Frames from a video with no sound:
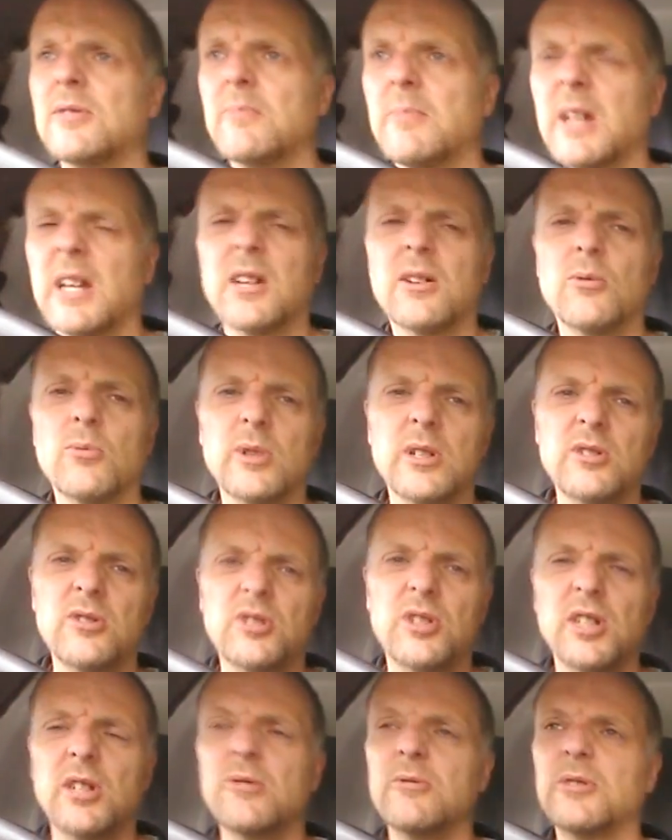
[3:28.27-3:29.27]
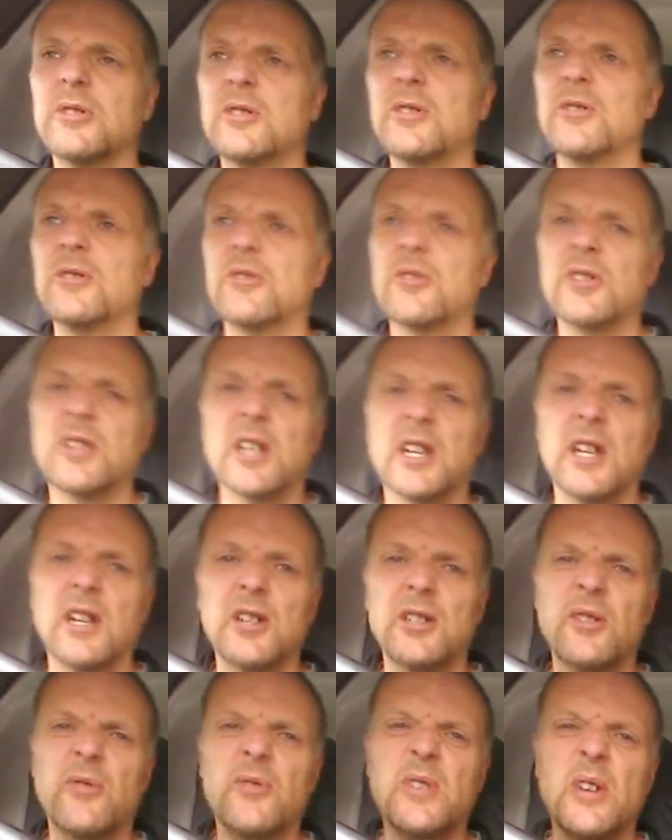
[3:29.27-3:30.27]
make a windshield and the sticky
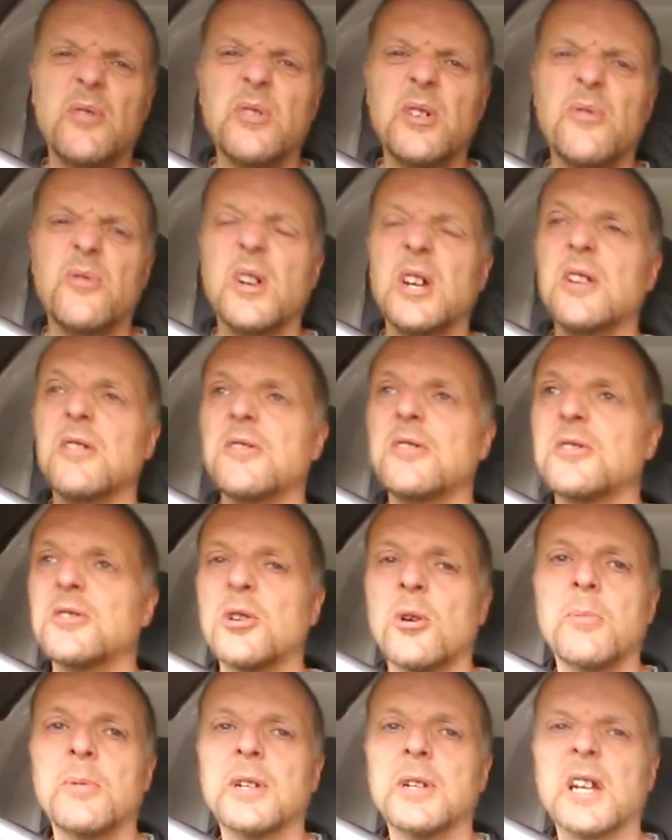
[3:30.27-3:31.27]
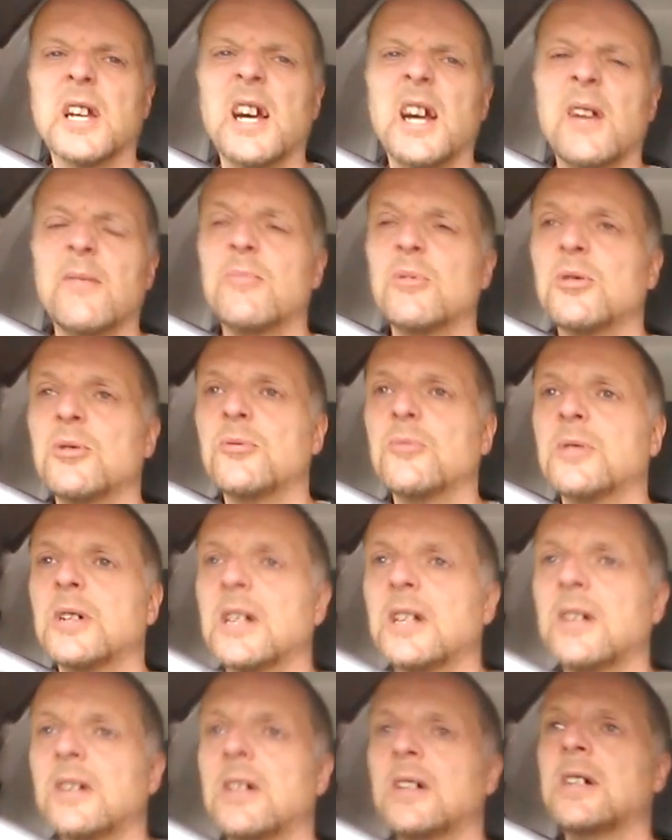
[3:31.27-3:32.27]
and the fluffy thing on the top of the camera and
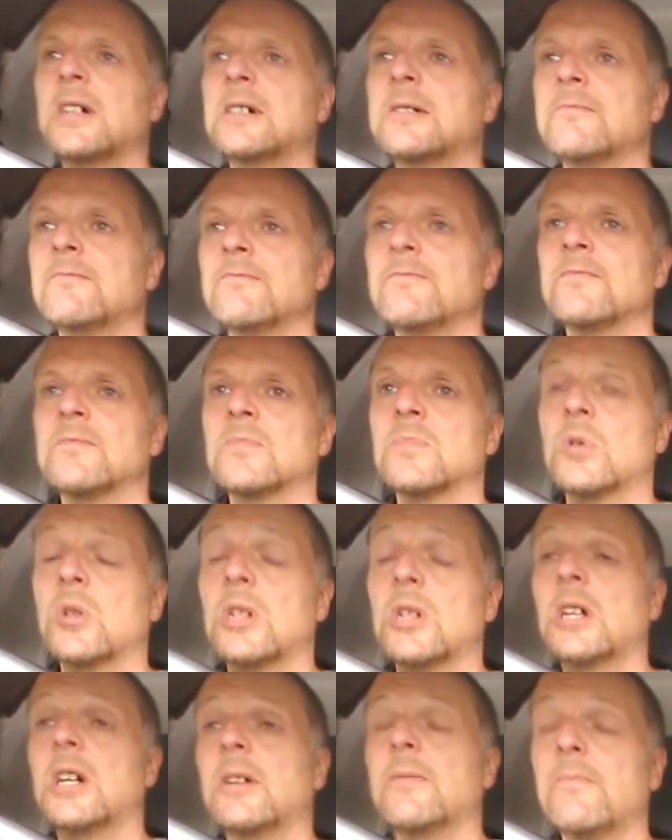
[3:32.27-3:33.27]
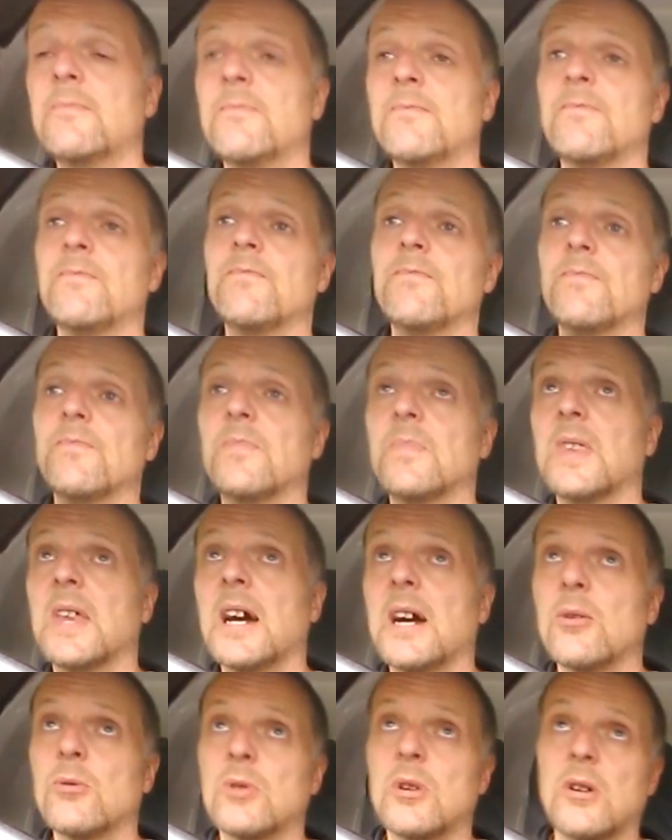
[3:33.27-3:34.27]
all that. Well,
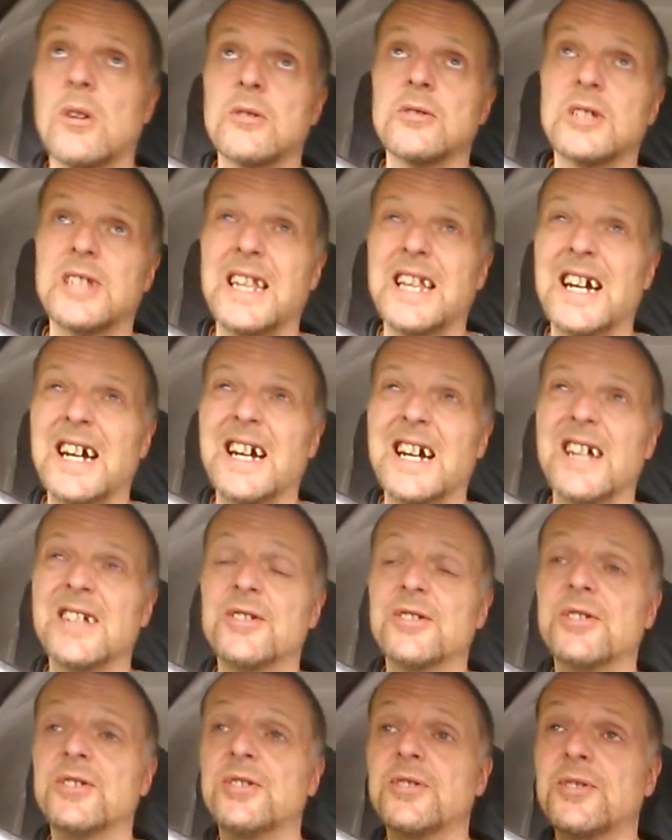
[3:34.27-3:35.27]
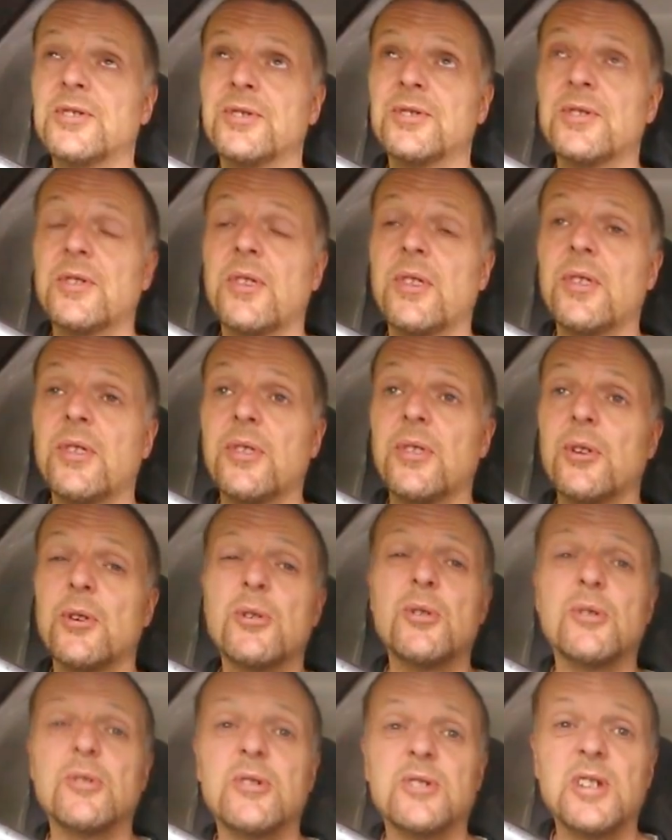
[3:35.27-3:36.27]
that was last
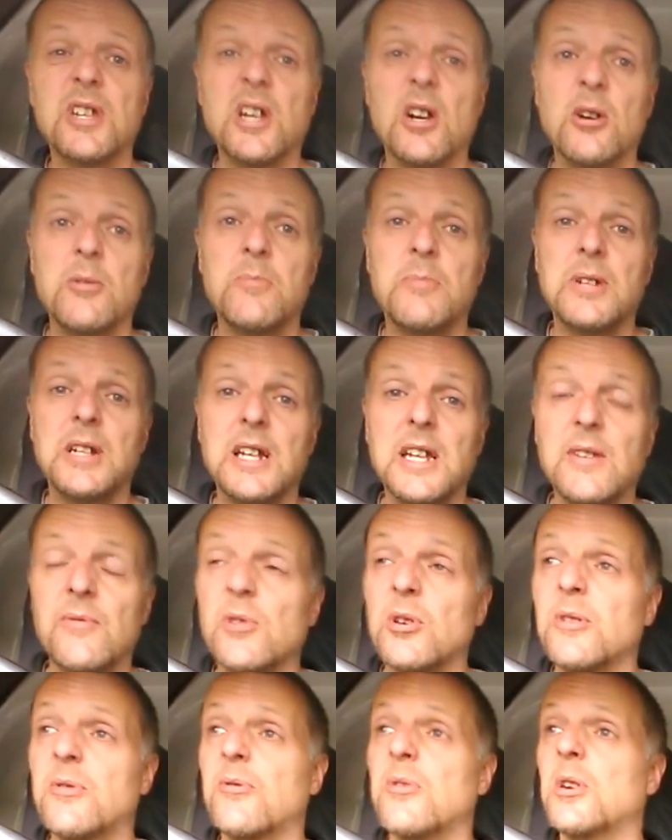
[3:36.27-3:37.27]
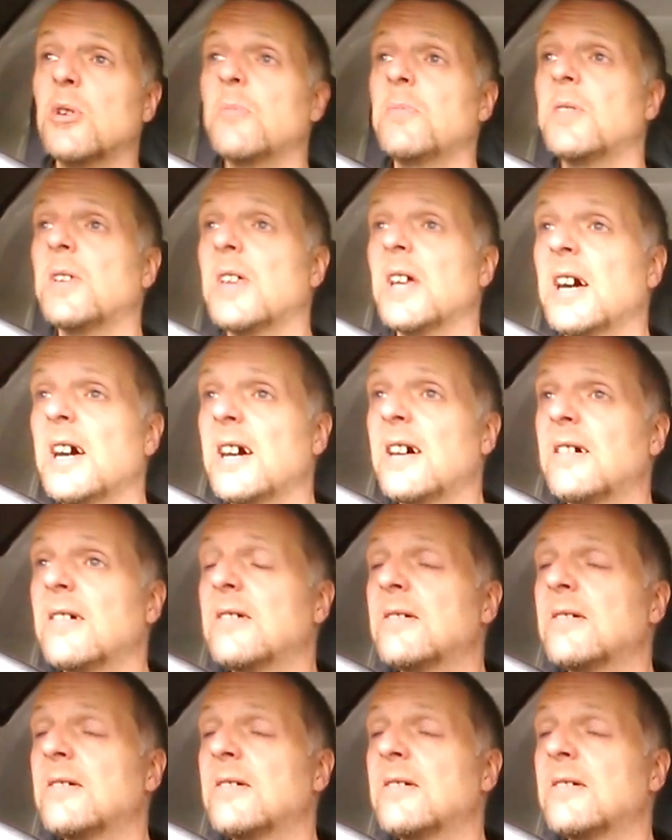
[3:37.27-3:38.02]
Thursday, I believe, I filmed that.